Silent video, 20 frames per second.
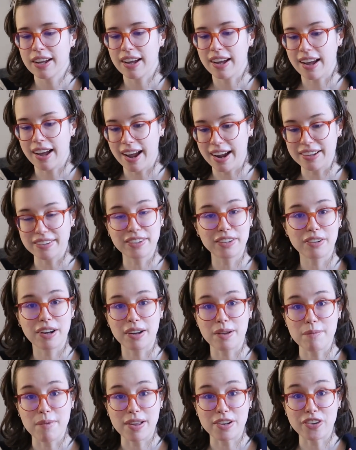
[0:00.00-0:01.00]
highly
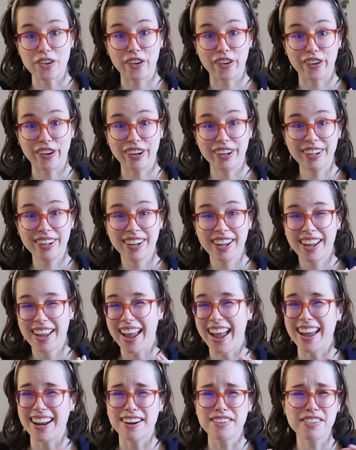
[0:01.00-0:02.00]
recommend her.
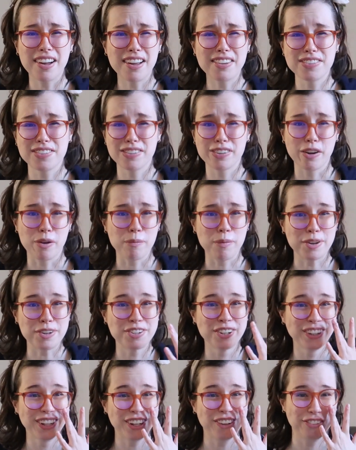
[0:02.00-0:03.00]
And I've gotten so
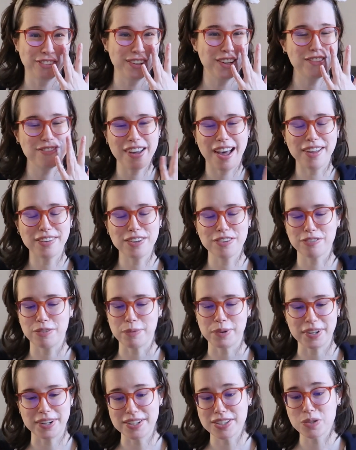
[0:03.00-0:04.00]
much like free value
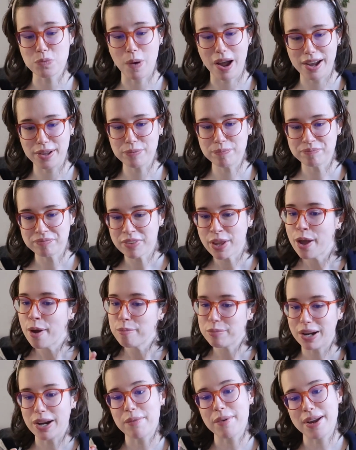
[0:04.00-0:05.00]
from her. It's wild.
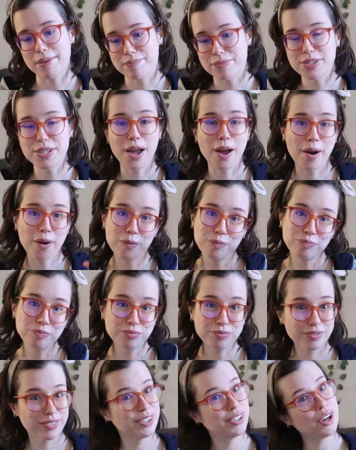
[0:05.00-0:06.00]
But anyway, so
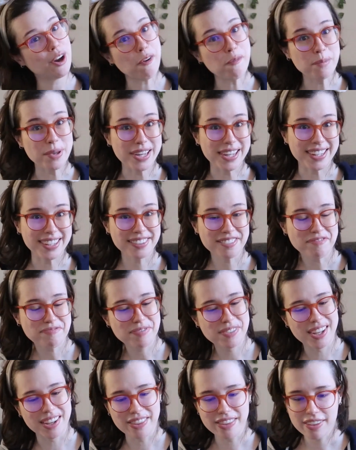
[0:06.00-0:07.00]
go me,
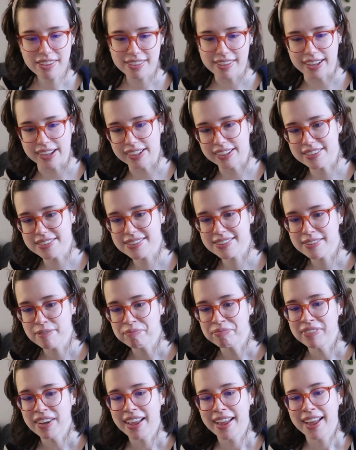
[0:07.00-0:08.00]
did the things.
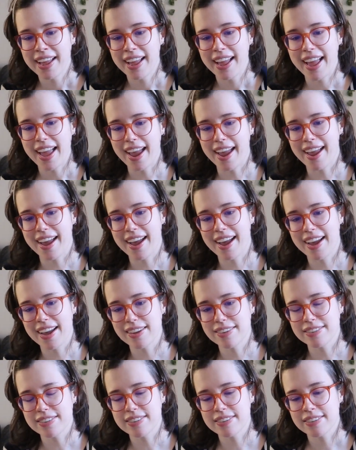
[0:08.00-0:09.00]

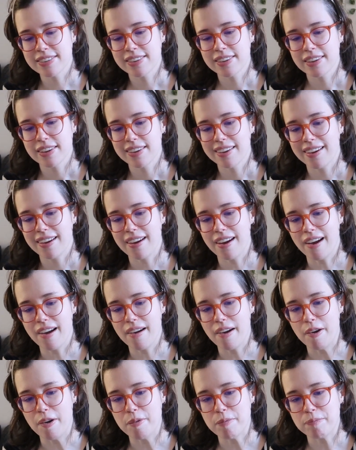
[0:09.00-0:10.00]
And
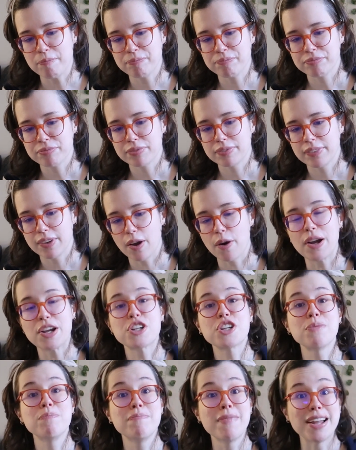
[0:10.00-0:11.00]
oh, I
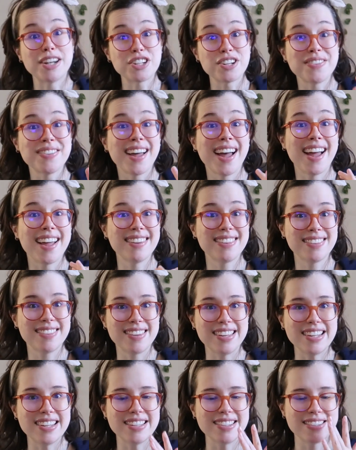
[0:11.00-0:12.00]
should mention that
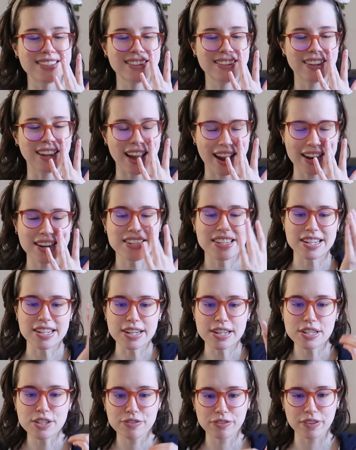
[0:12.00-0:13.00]
the
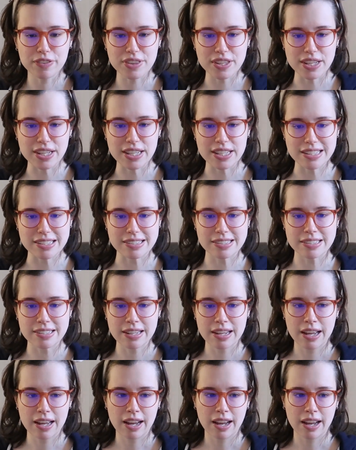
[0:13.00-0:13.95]
ideas for these